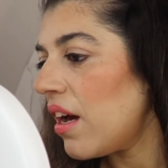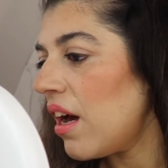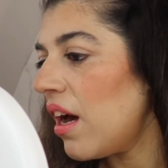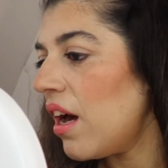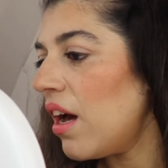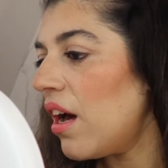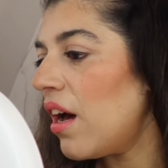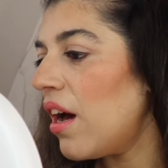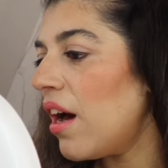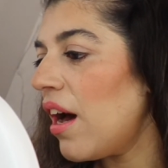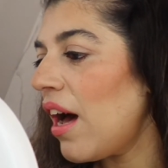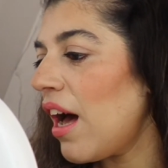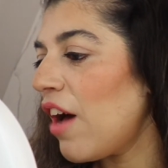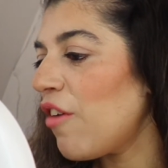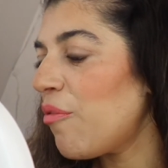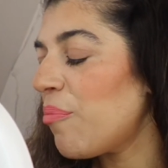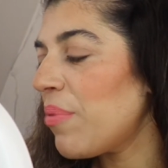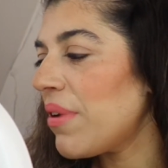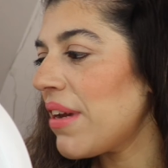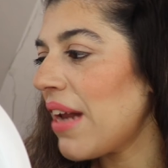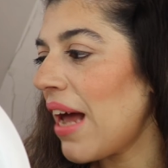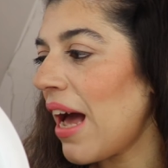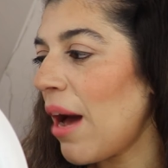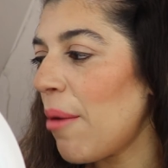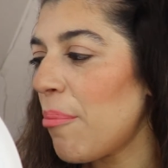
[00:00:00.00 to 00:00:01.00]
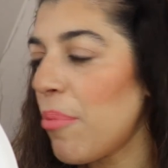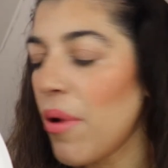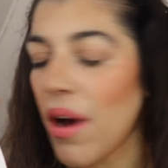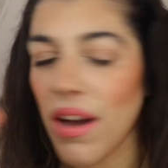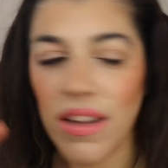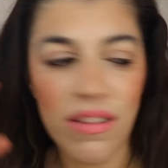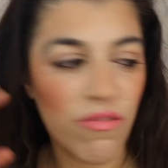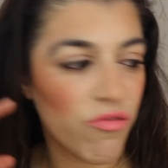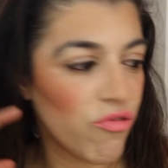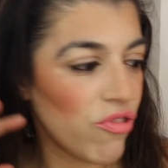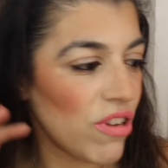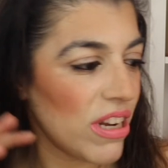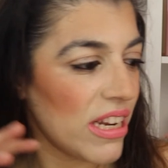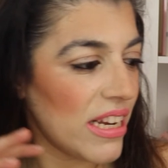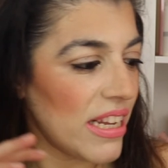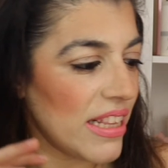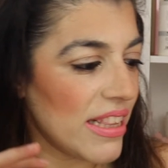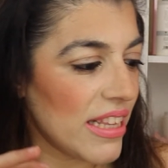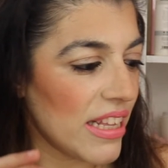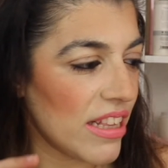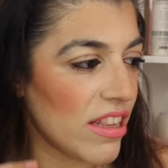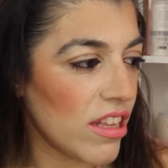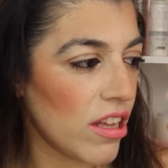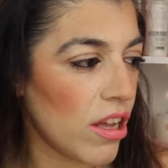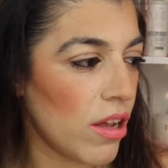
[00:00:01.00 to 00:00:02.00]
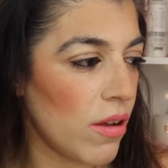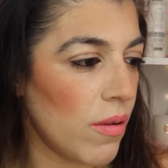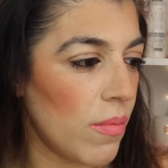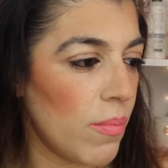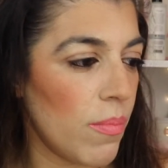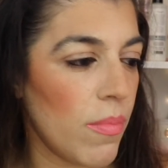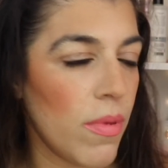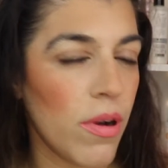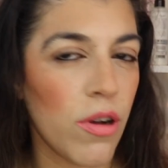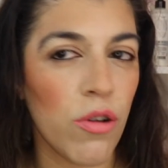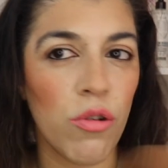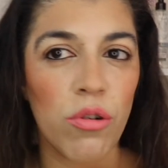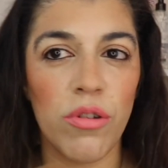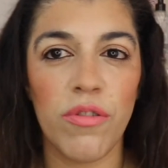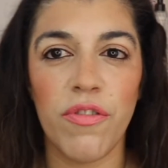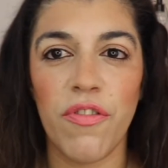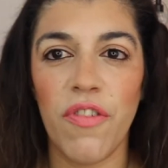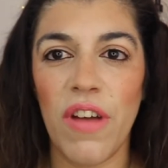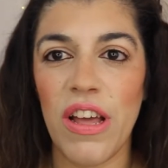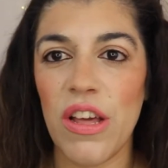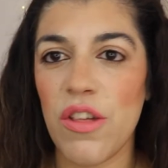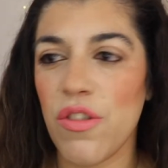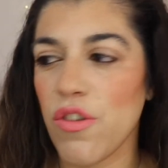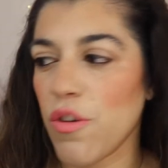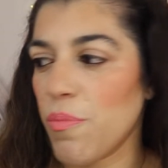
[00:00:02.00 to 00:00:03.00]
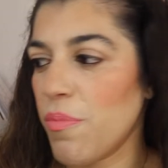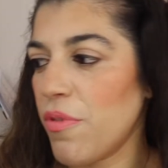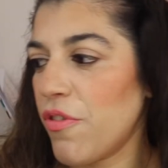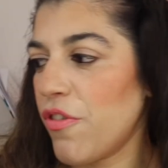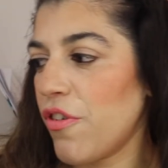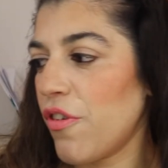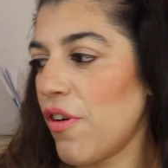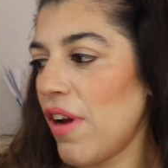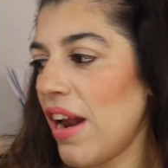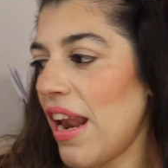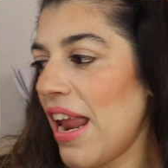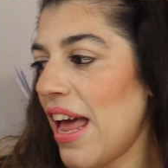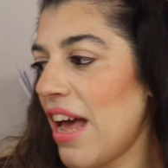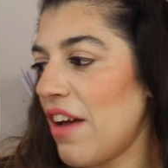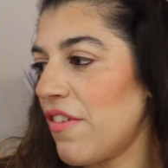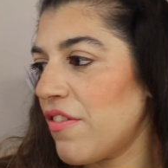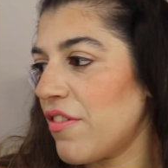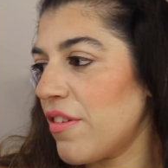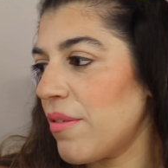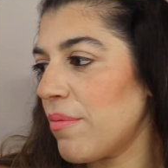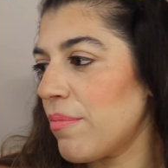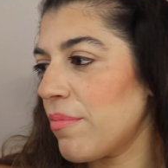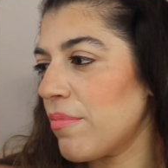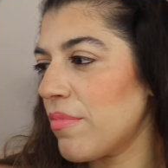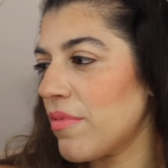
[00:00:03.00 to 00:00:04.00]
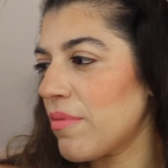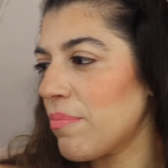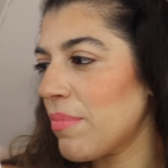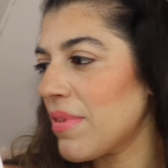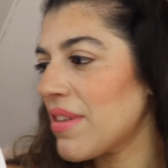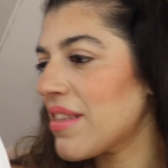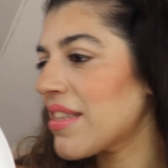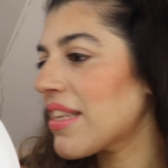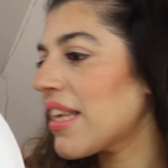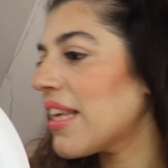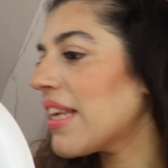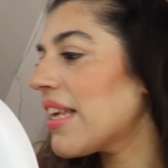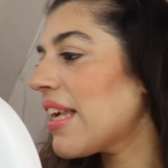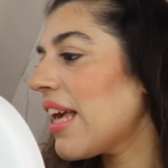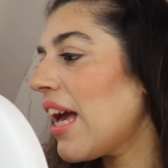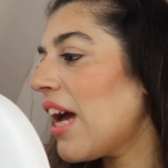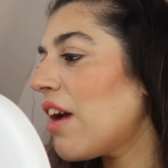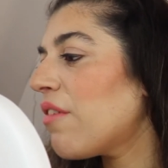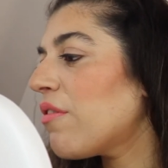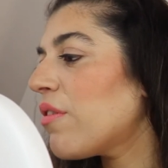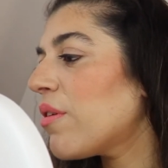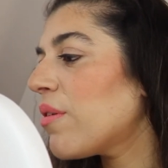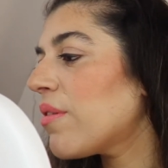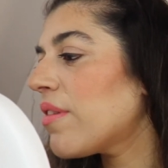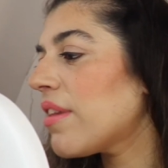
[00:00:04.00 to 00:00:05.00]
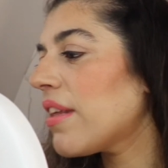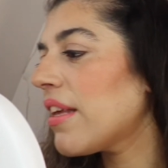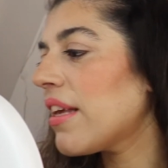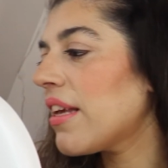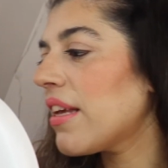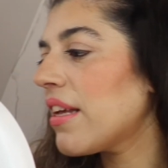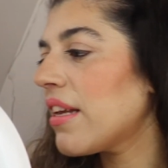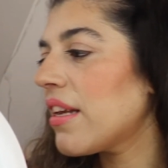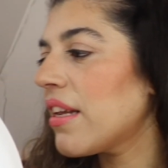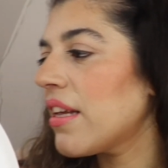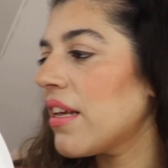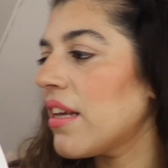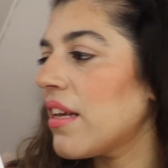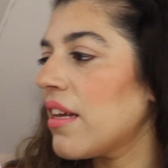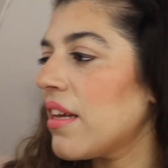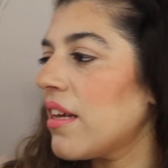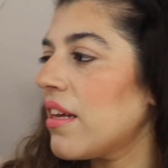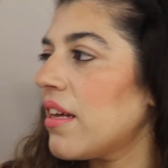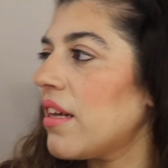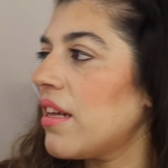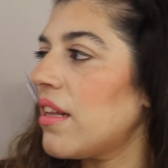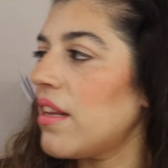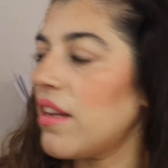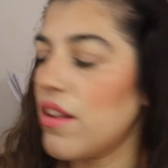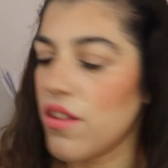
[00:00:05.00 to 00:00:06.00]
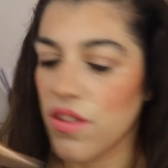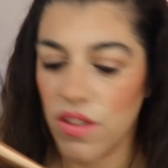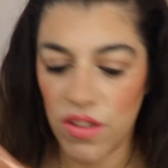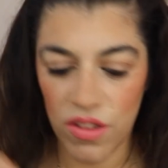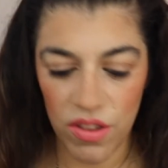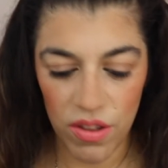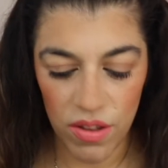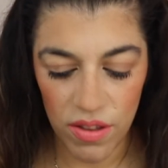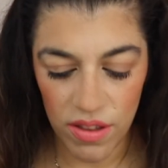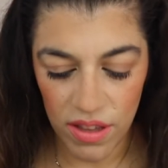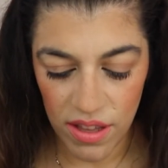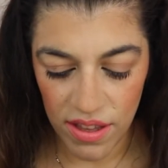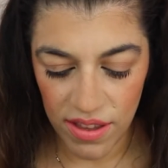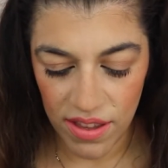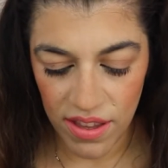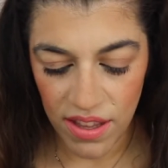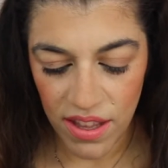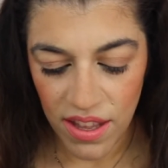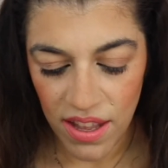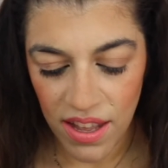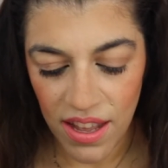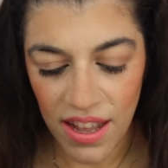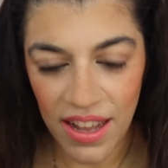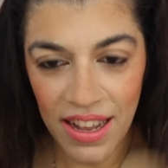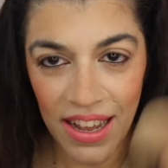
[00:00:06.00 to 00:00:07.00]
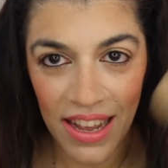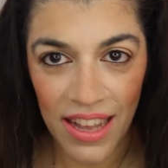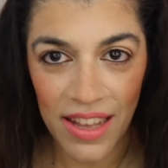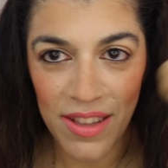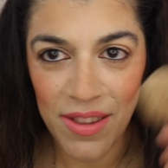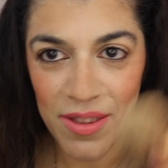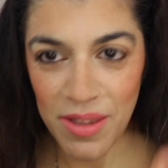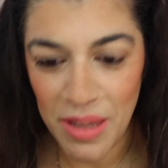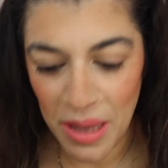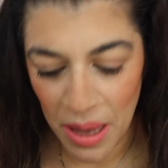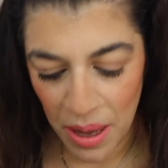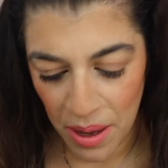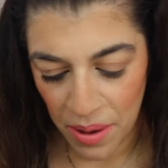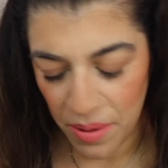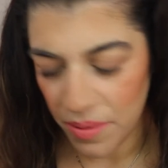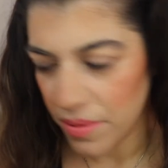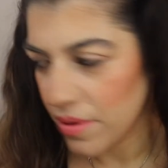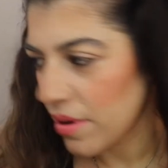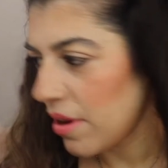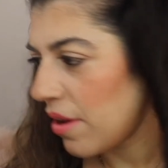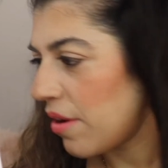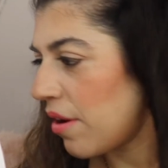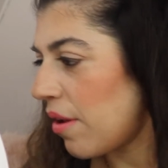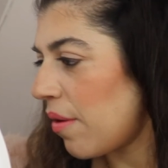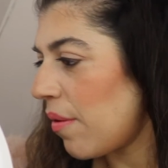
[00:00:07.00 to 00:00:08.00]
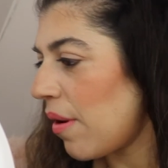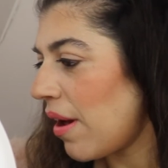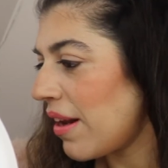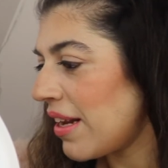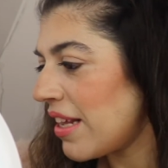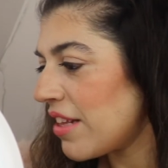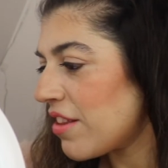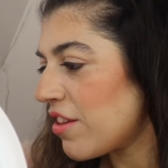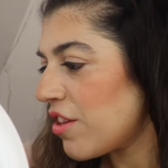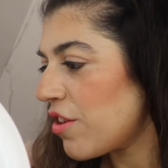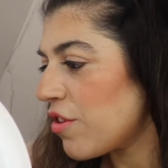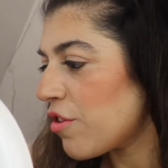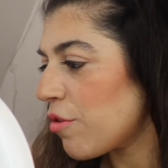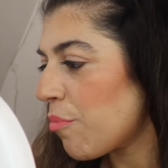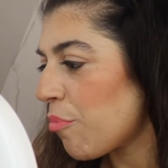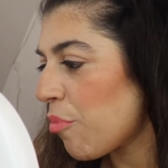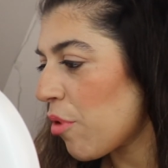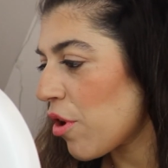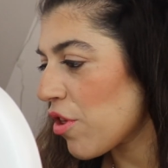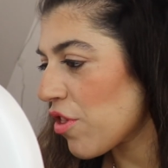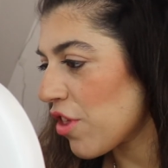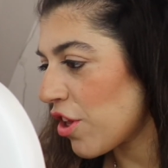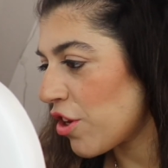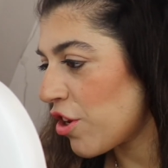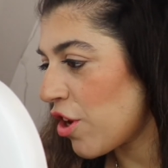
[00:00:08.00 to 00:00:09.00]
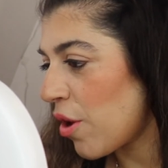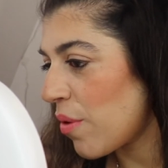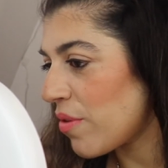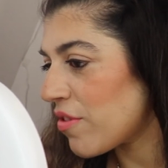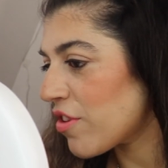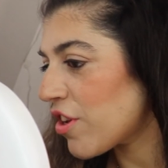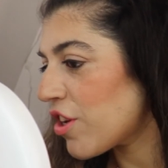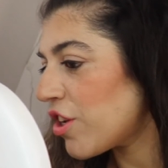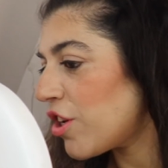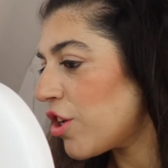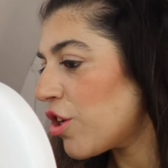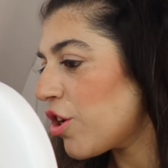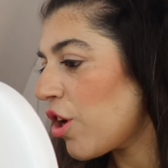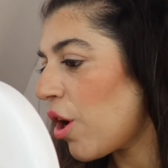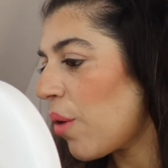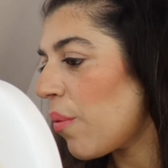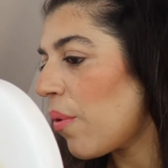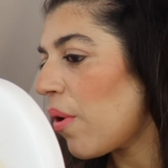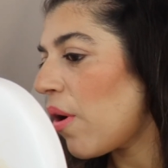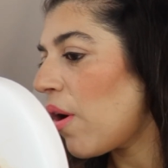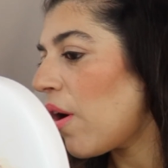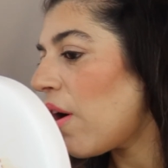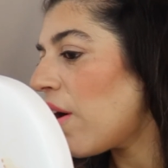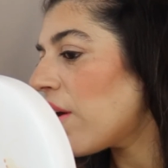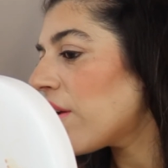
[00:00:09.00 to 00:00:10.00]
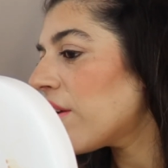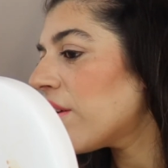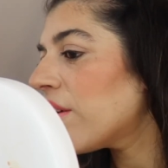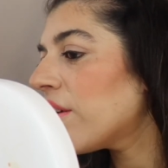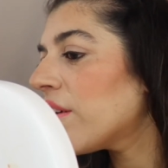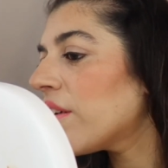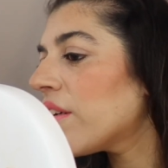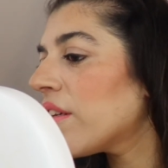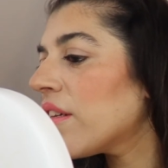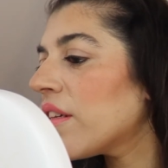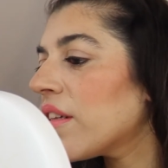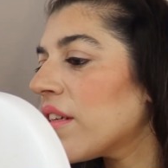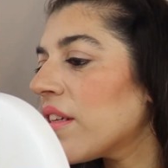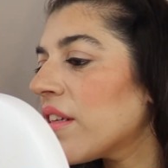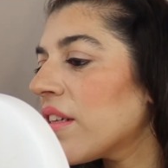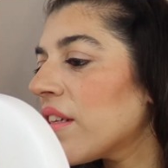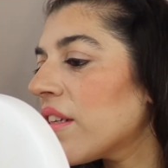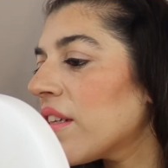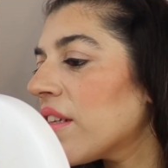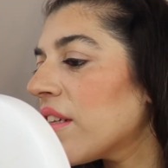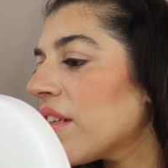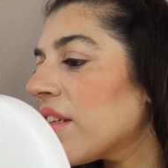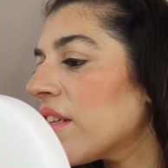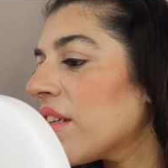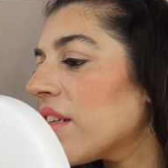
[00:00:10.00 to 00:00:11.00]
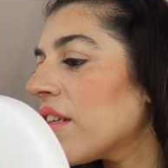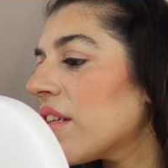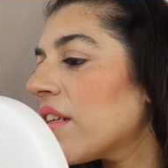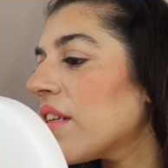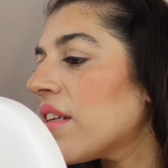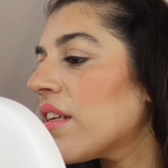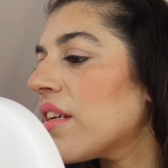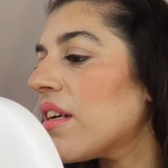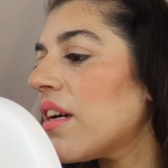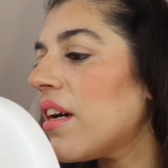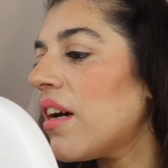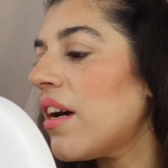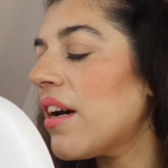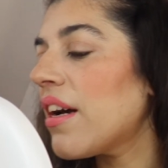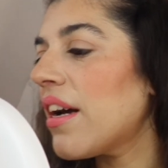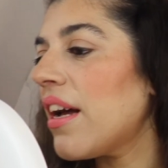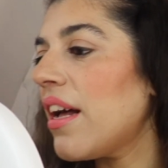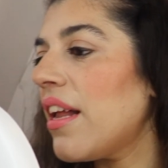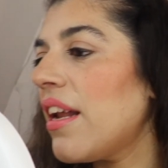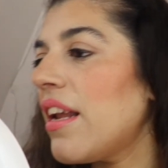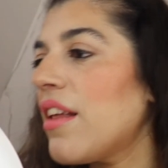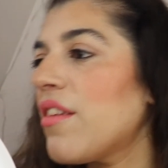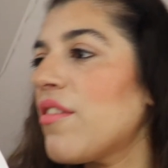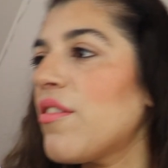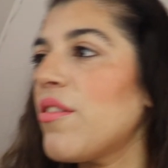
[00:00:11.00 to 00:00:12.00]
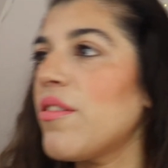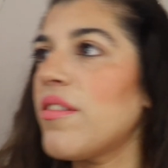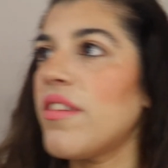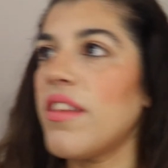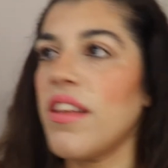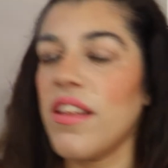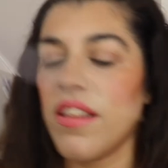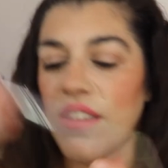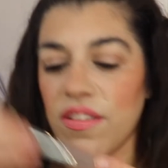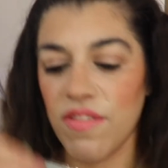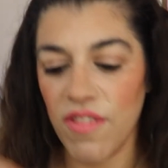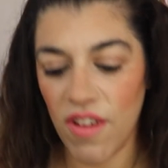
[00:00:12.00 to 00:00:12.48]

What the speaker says: I've been out, but I really did a good facial before I left and my skincare routine. Let's just use this. Okay, so, no, I need to use the brush on it's going to go on. Okay, let's use this.